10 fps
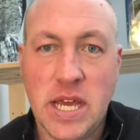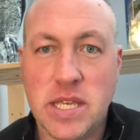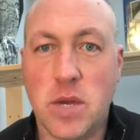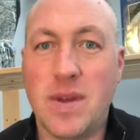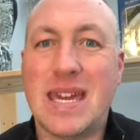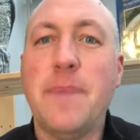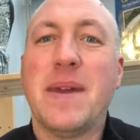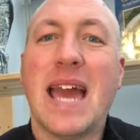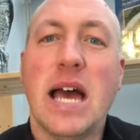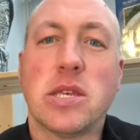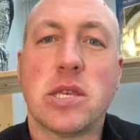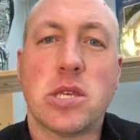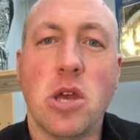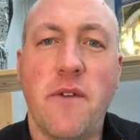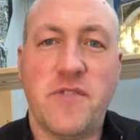So we're keeping it as
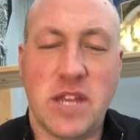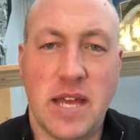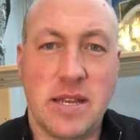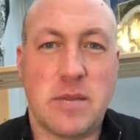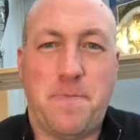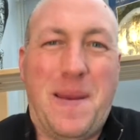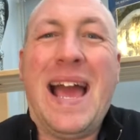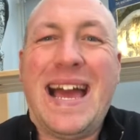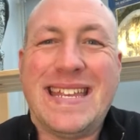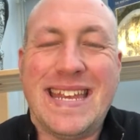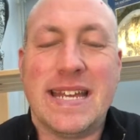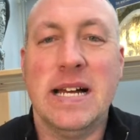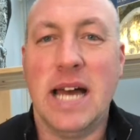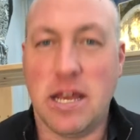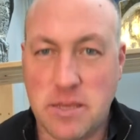soft and as padded
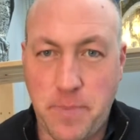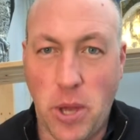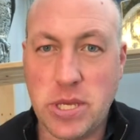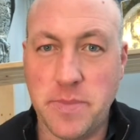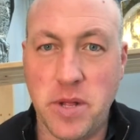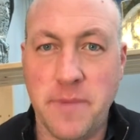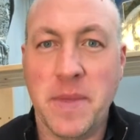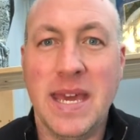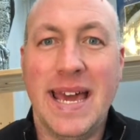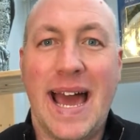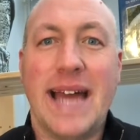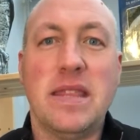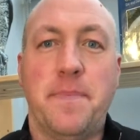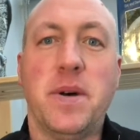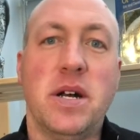as possible
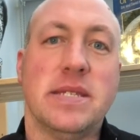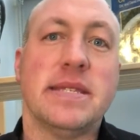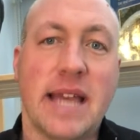and the bird's